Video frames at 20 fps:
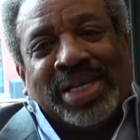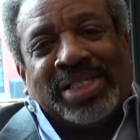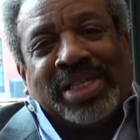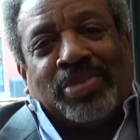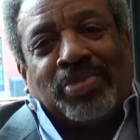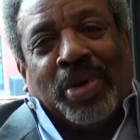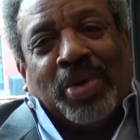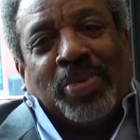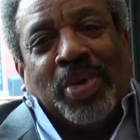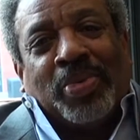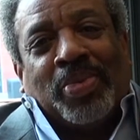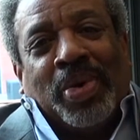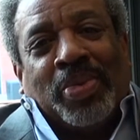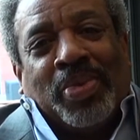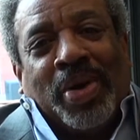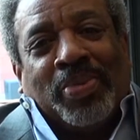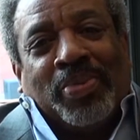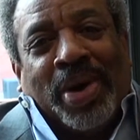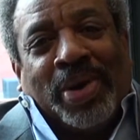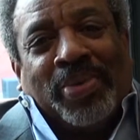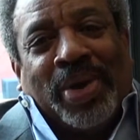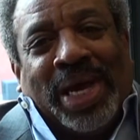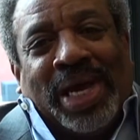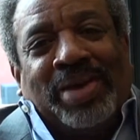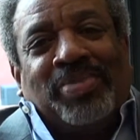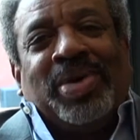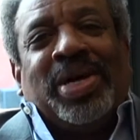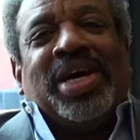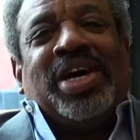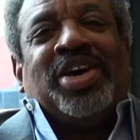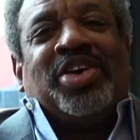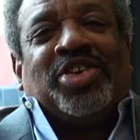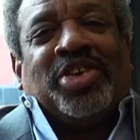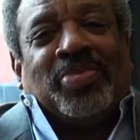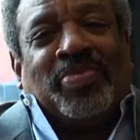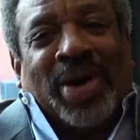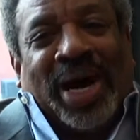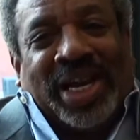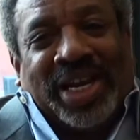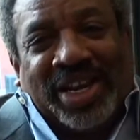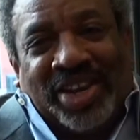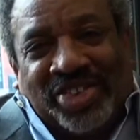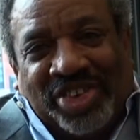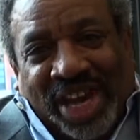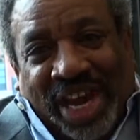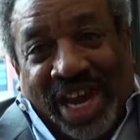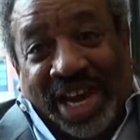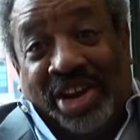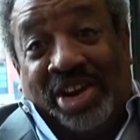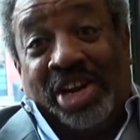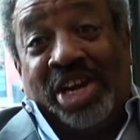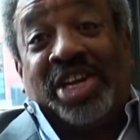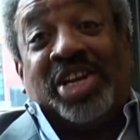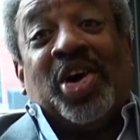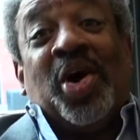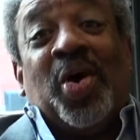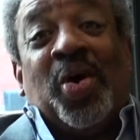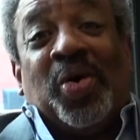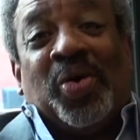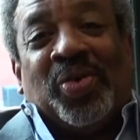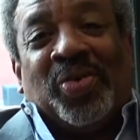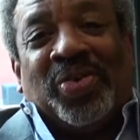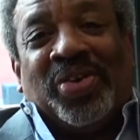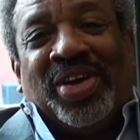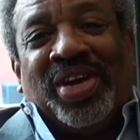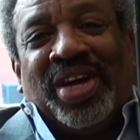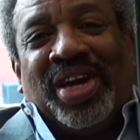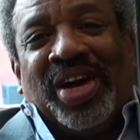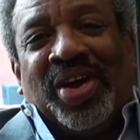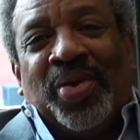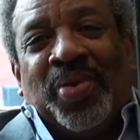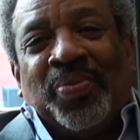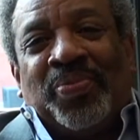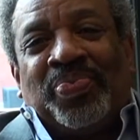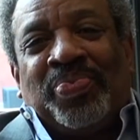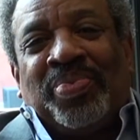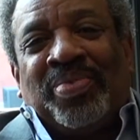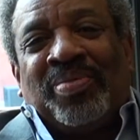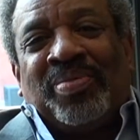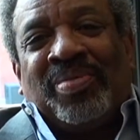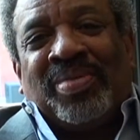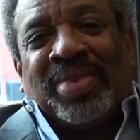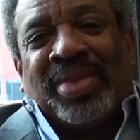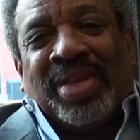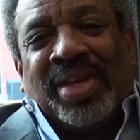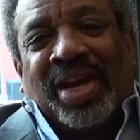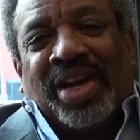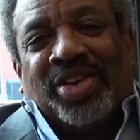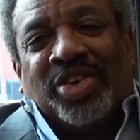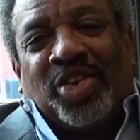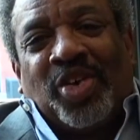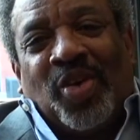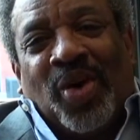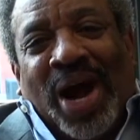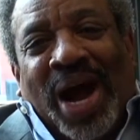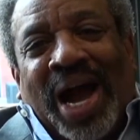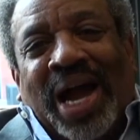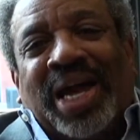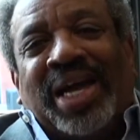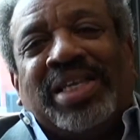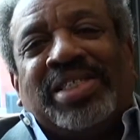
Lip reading: a dilemma and a challenge because when I got ready to ask the young lady to go to the prom,